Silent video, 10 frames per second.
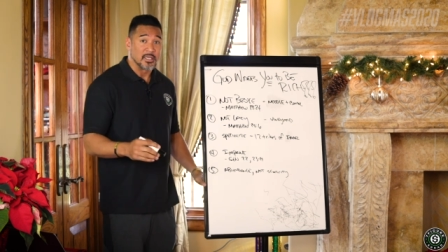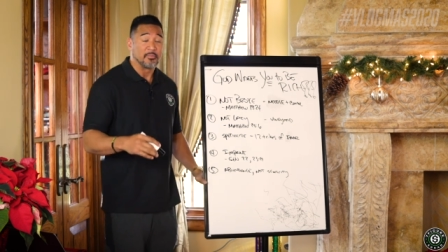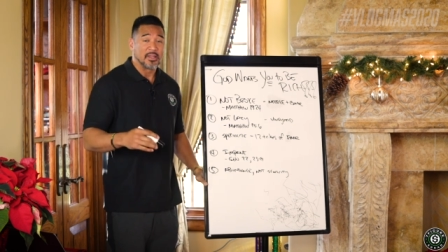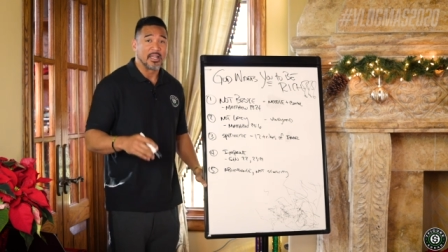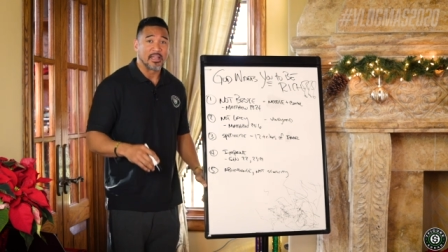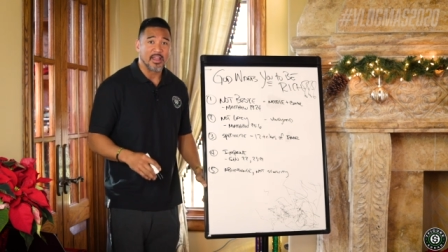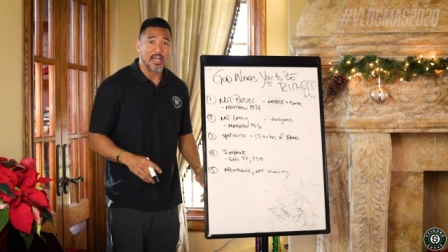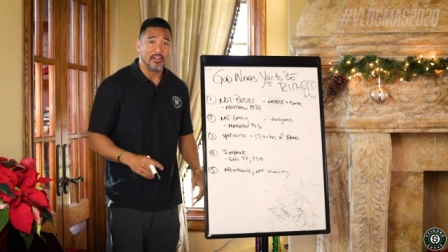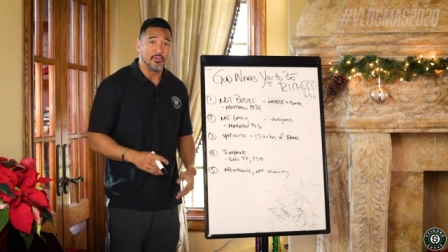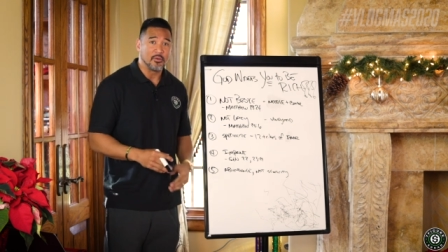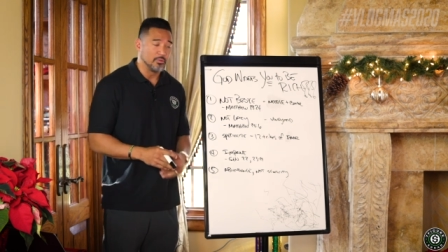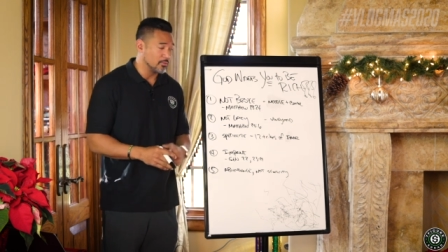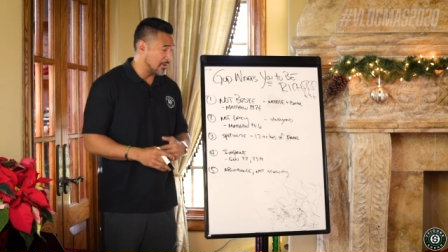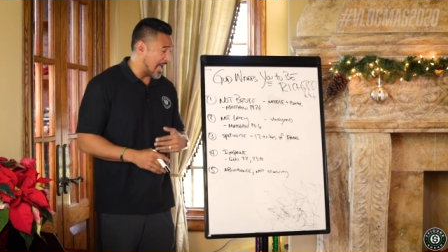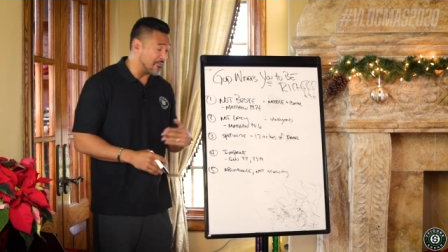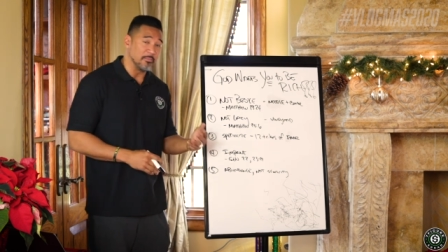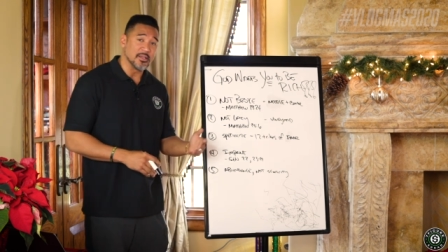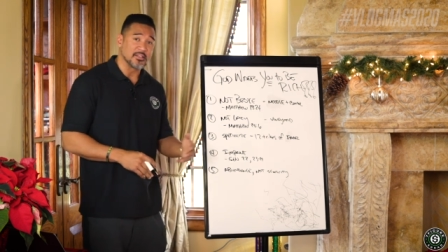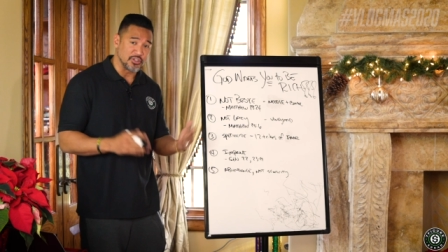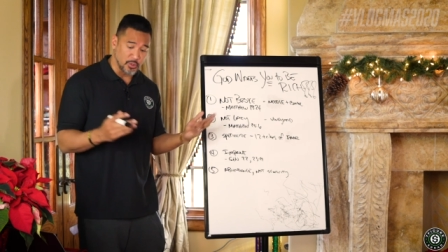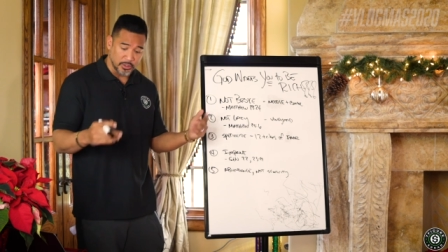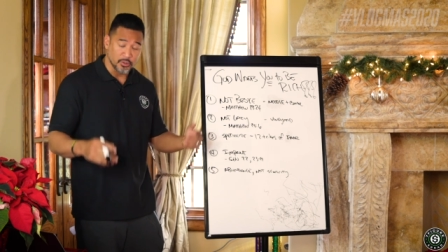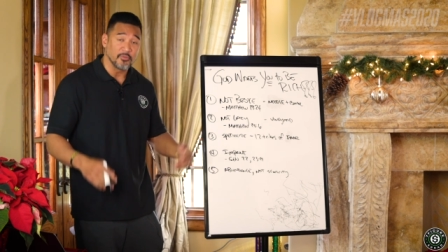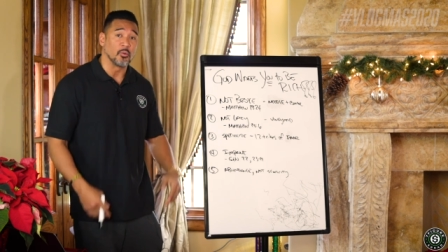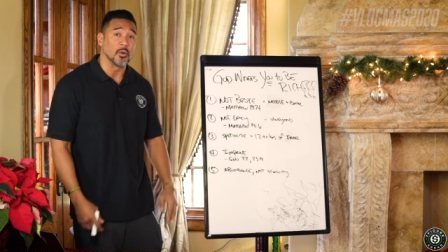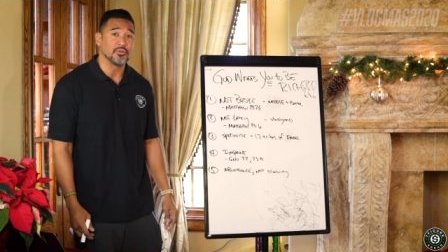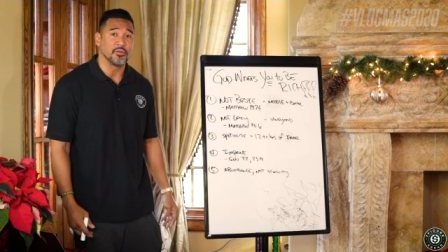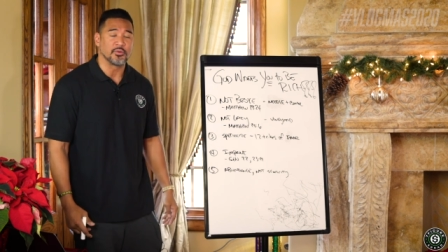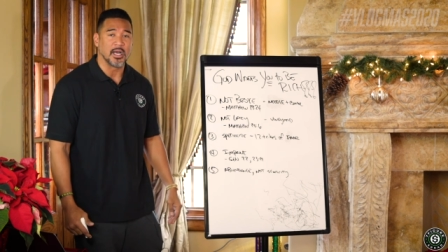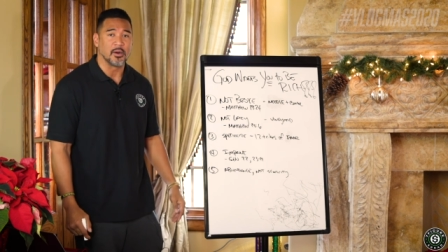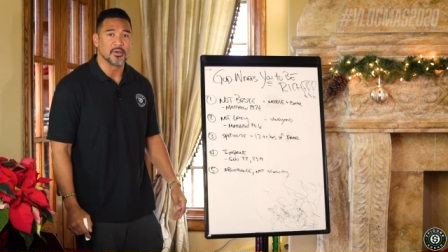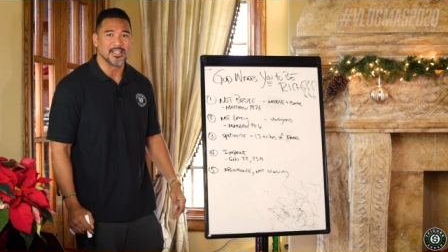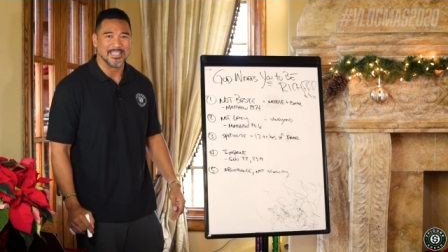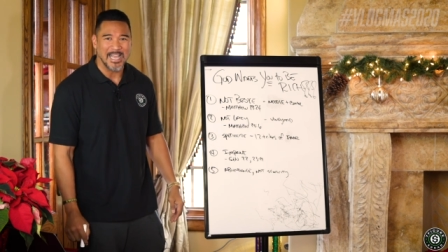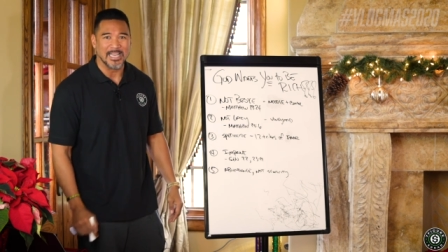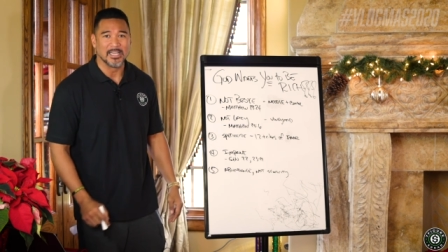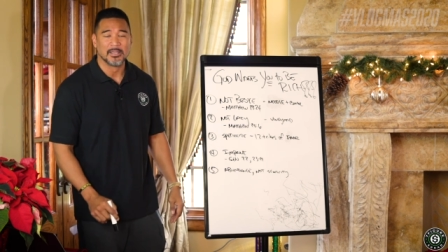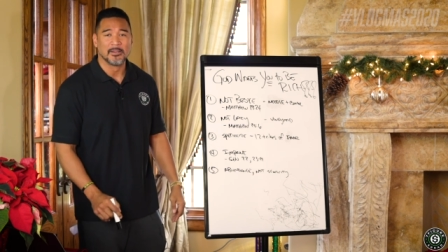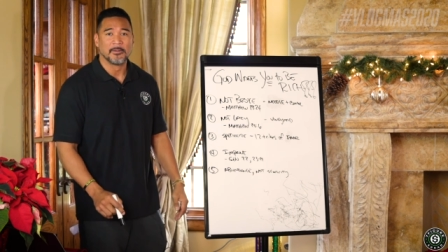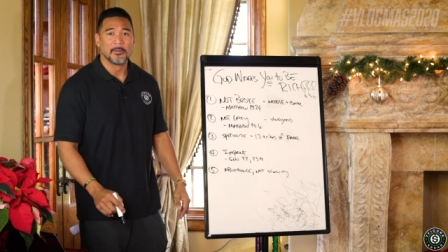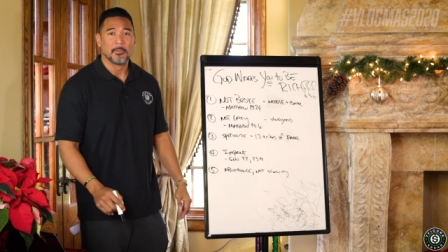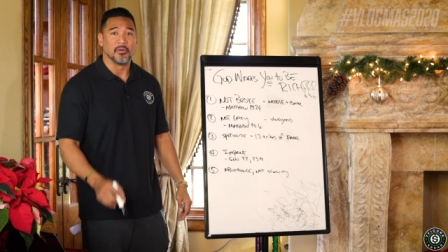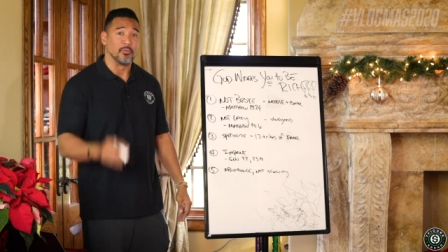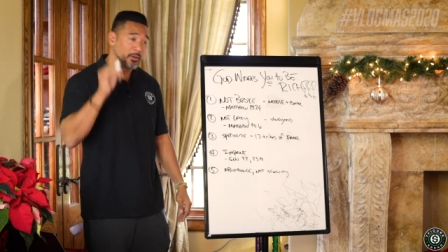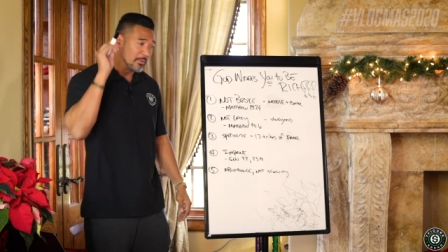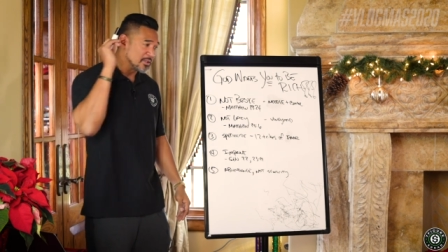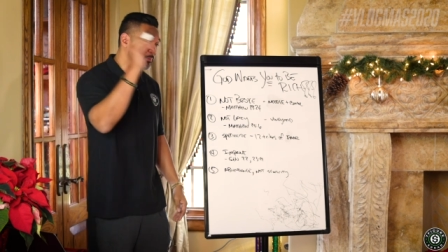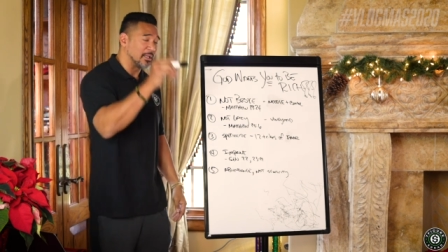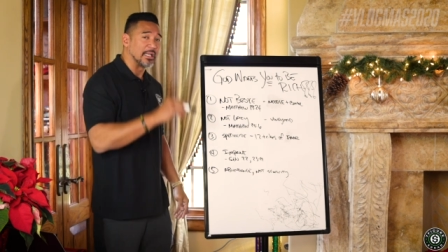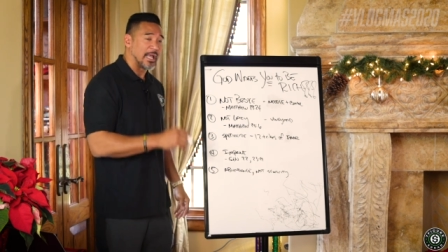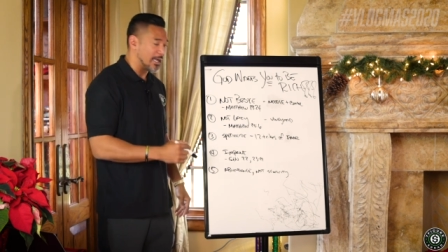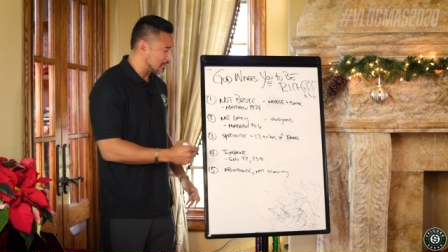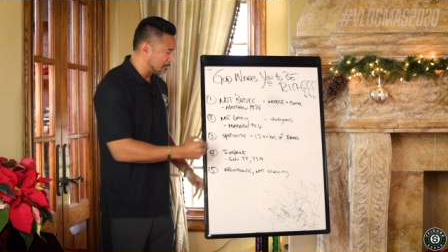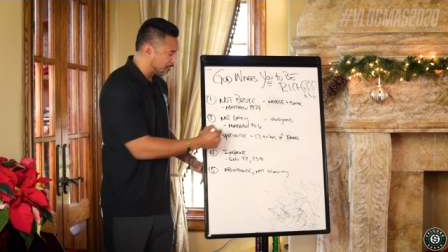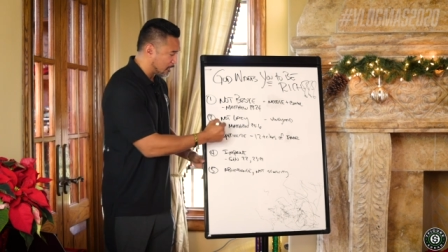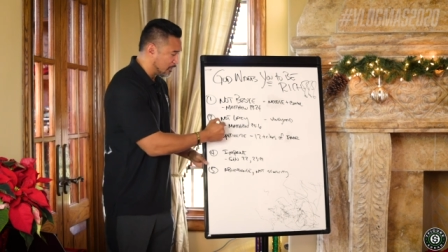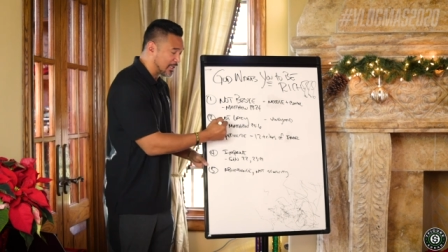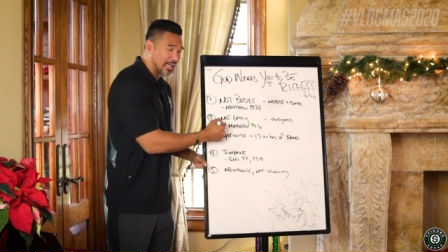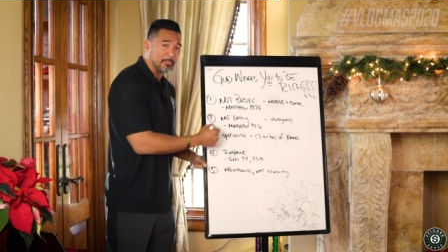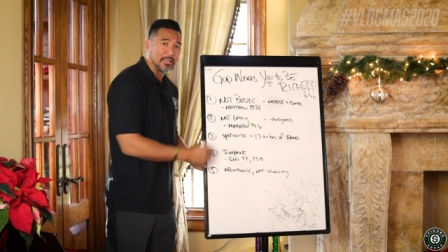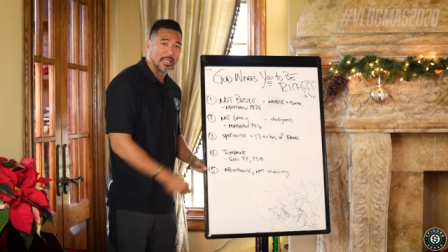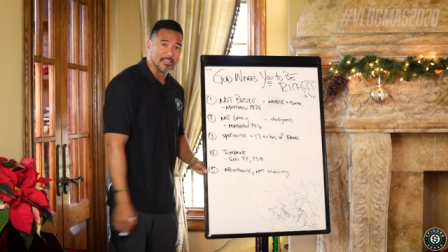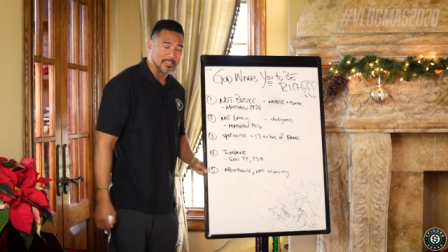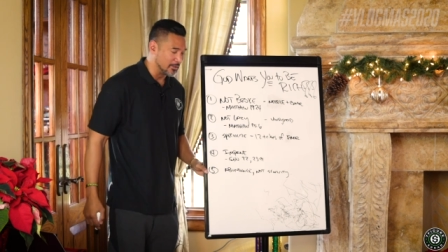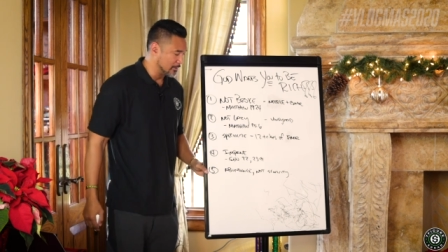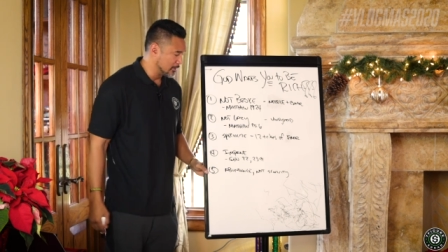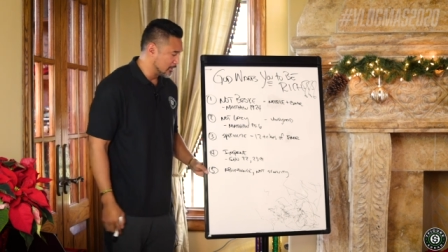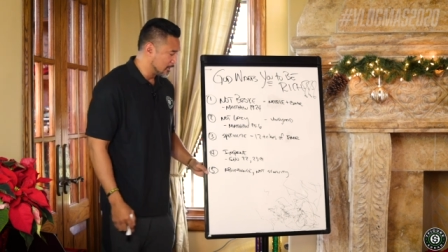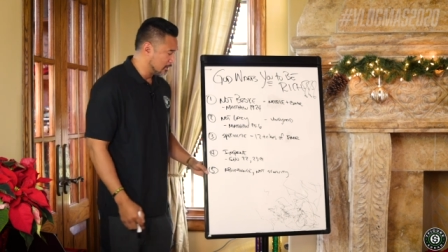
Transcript: something like that if you have a business that you're only doing for one, two, three hours a day. But if you want to build something that lasts, you cannot be lazy.